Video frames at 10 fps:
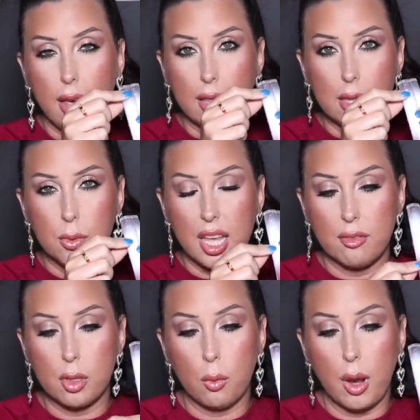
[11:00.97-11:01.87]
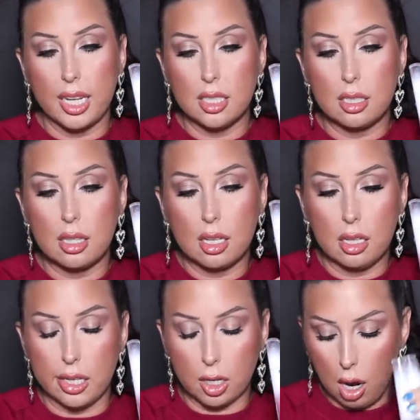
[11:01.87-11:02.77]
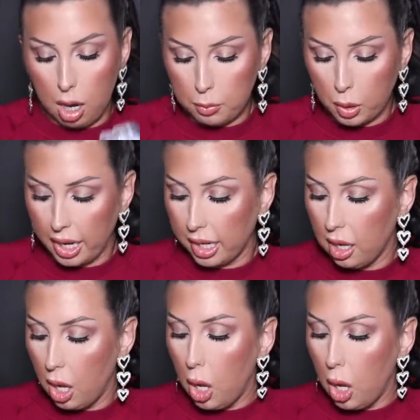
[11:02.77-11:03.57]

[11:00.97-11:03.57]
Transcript: and then we have the white to the clear ombre,